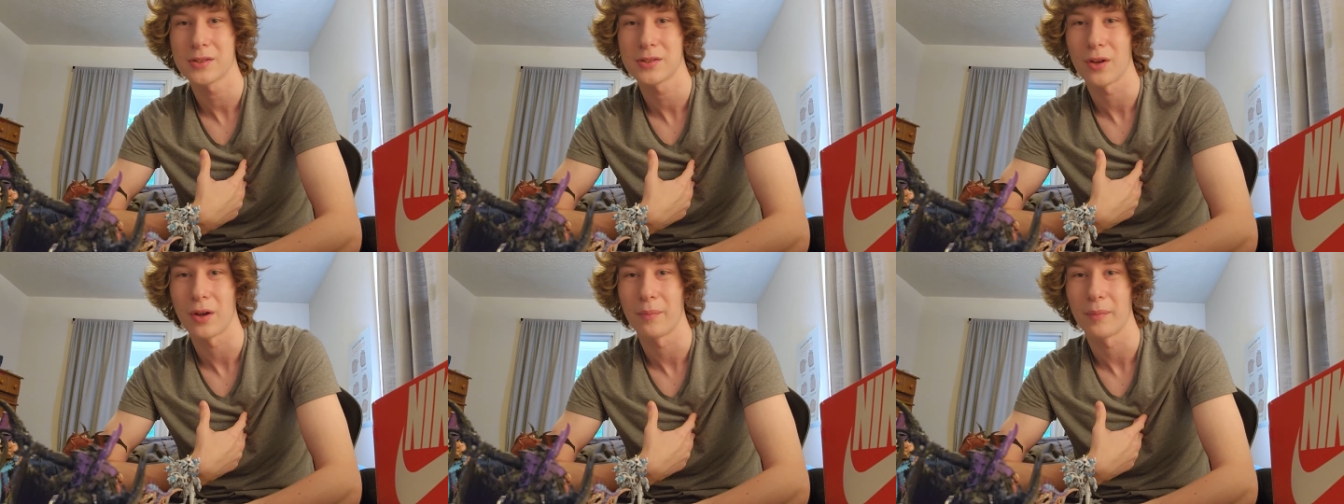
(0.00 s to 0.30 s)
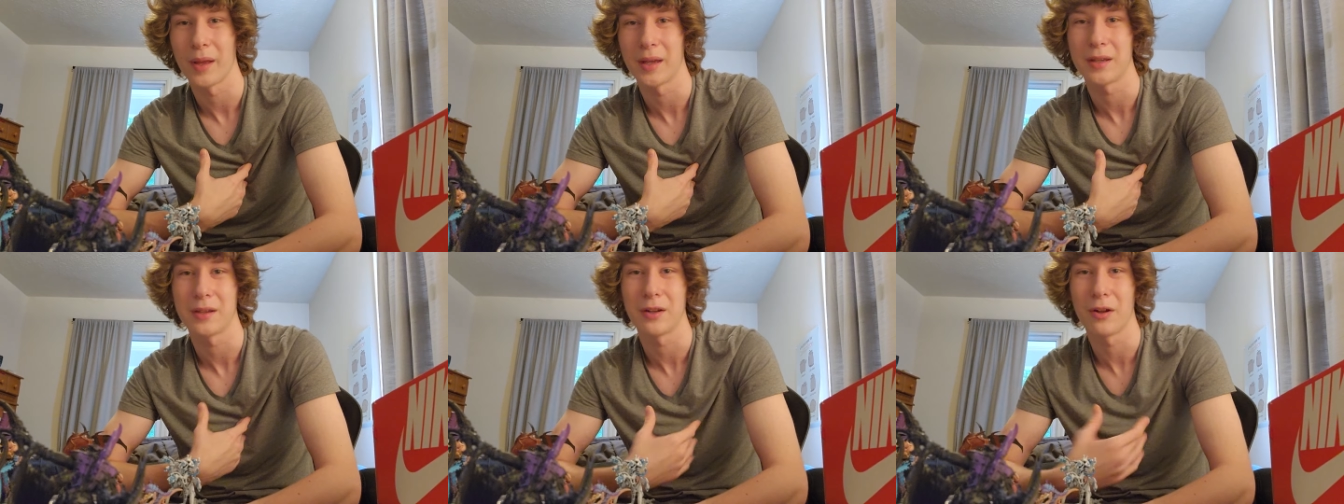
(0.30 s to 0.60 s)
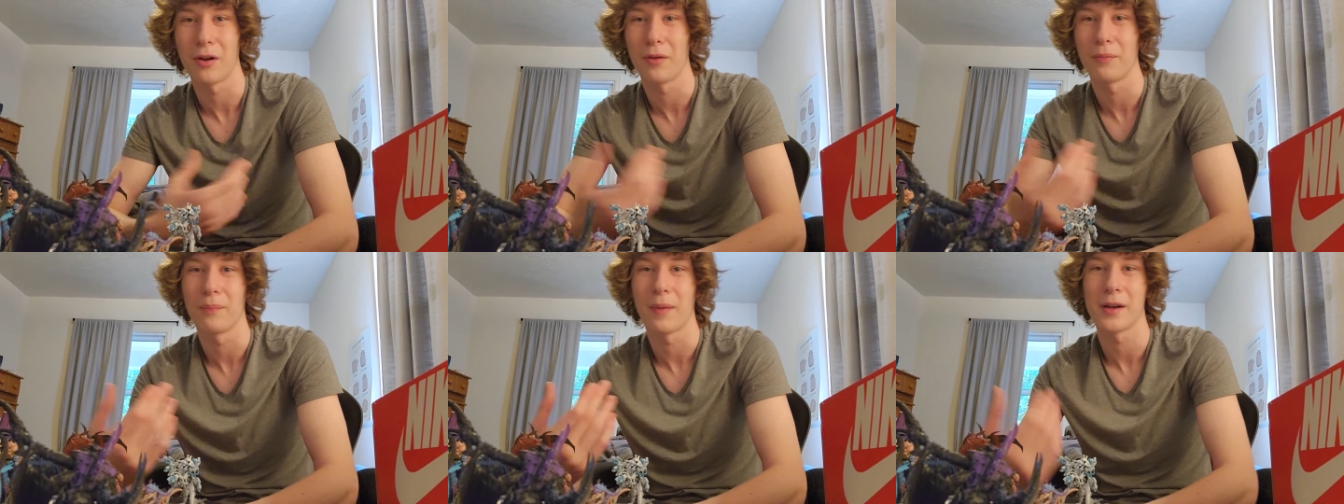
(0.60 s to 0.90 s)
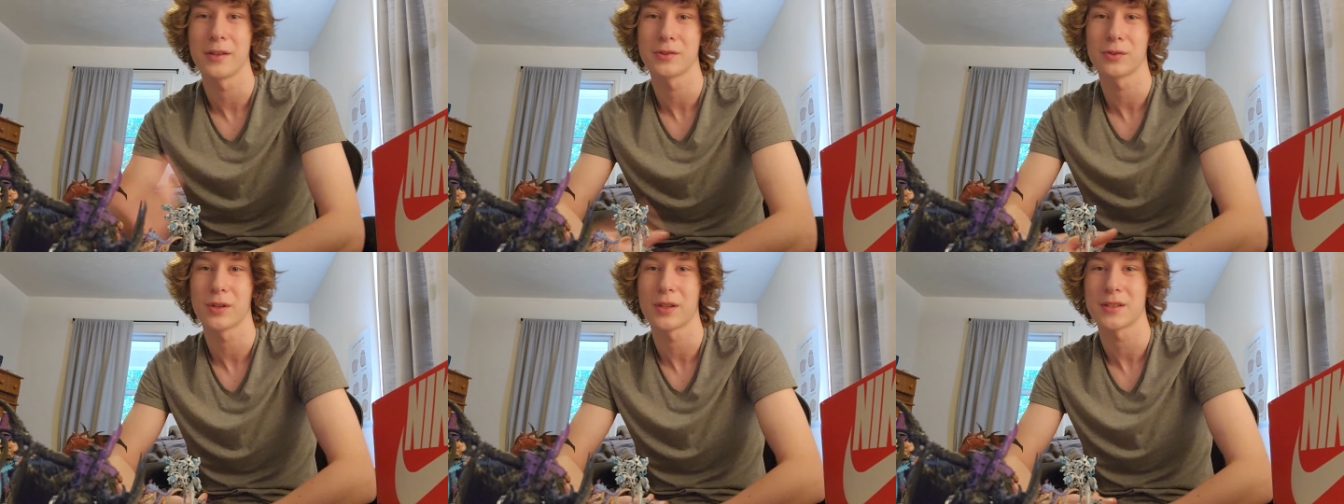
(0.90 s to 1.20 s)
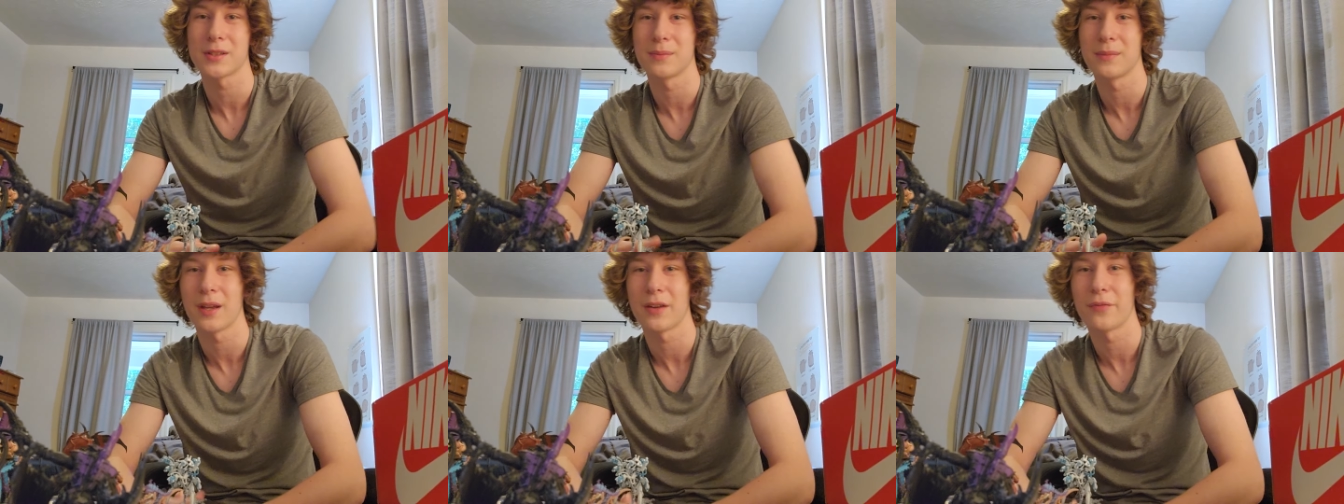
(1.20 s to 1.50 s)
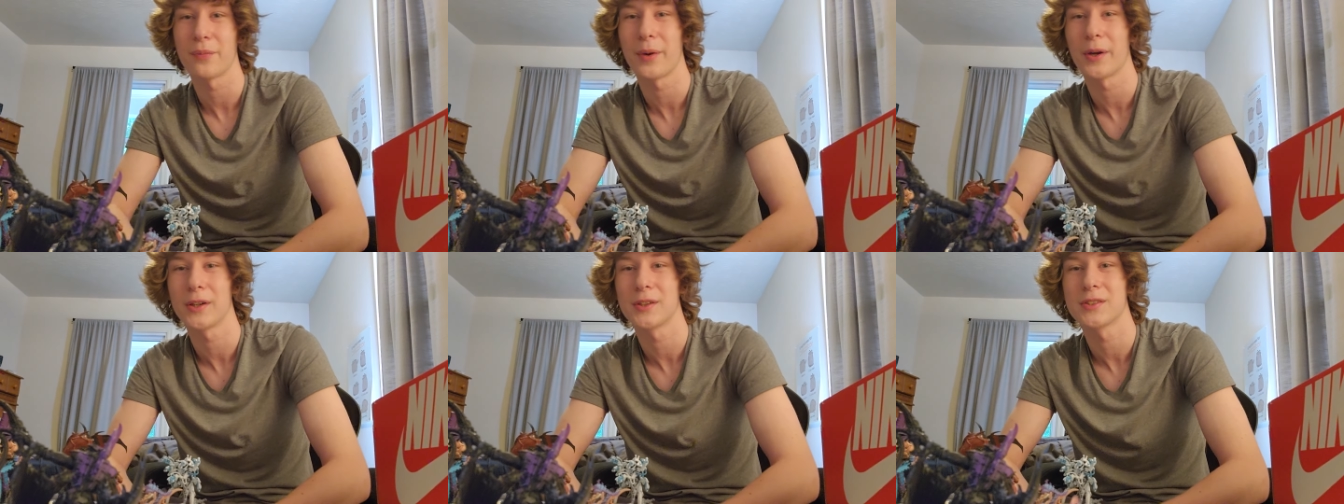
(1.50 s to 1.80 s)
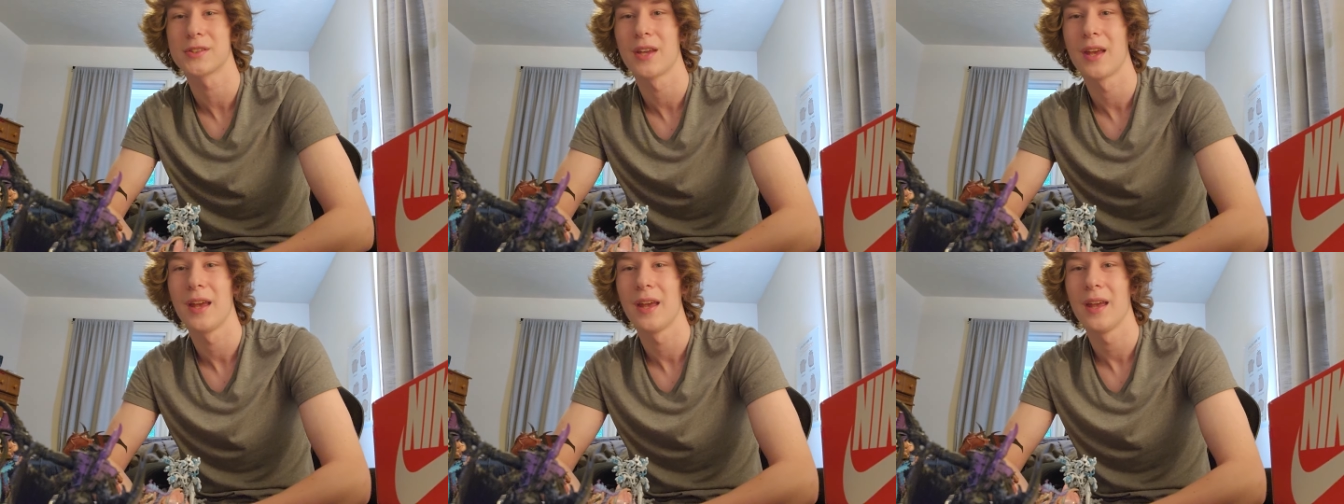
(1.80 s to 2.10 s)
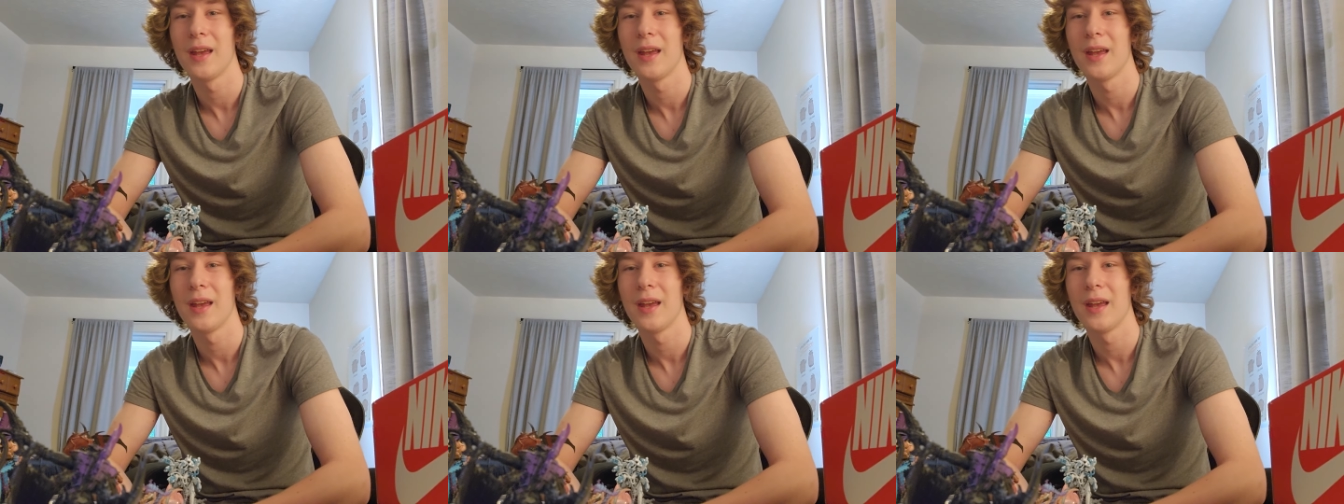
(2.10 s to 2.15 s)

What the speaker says: So I'm like, nope, might as well get some death marks.